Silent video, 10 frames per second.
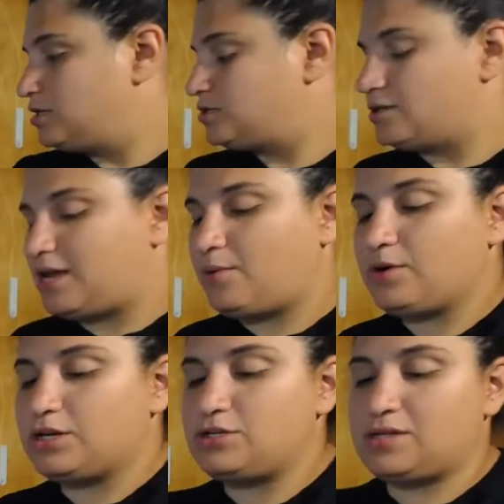So now
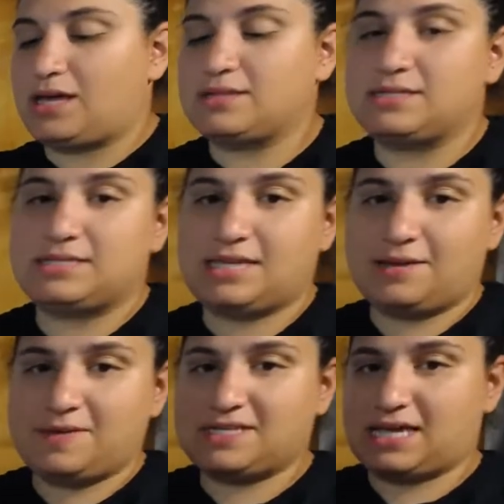we're going to do that on the
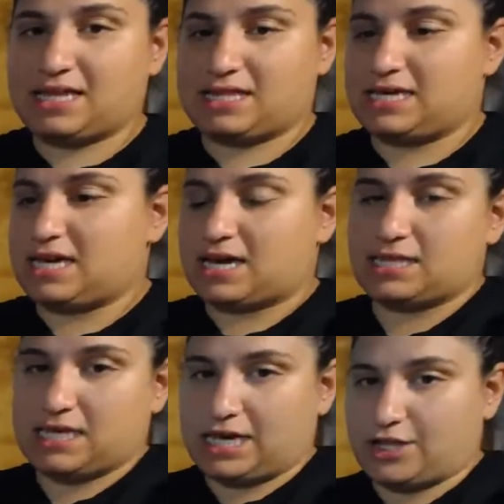same exact thing
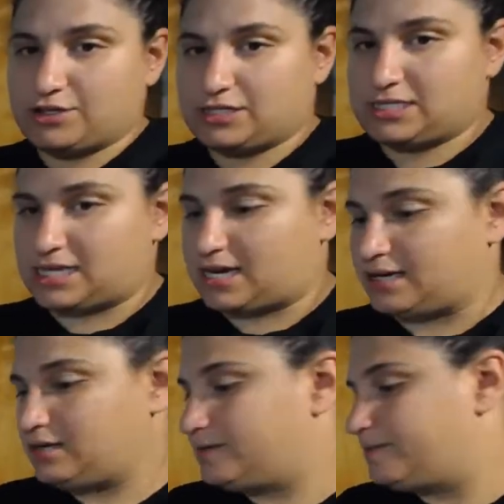on the other
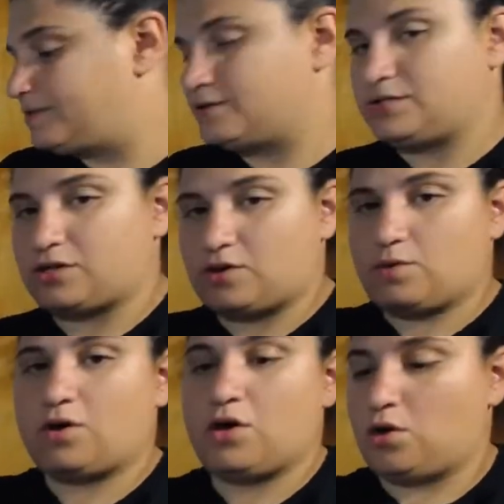side.
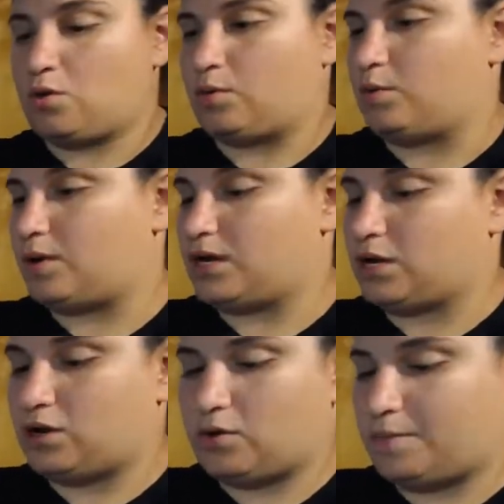So we want to
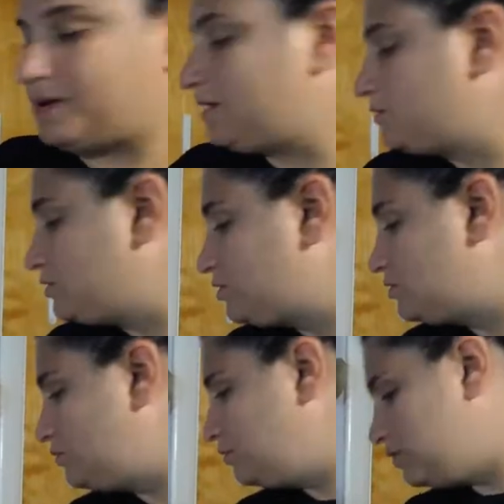go about,
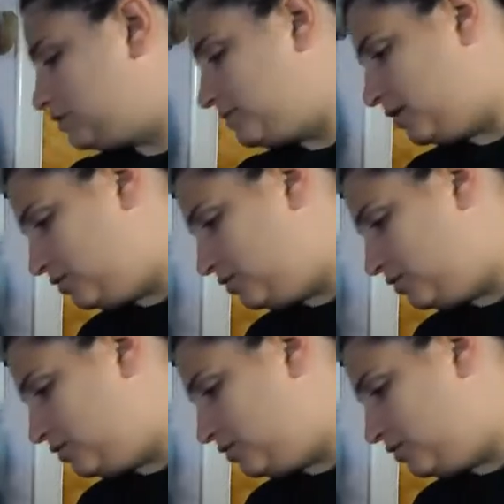oh, where's my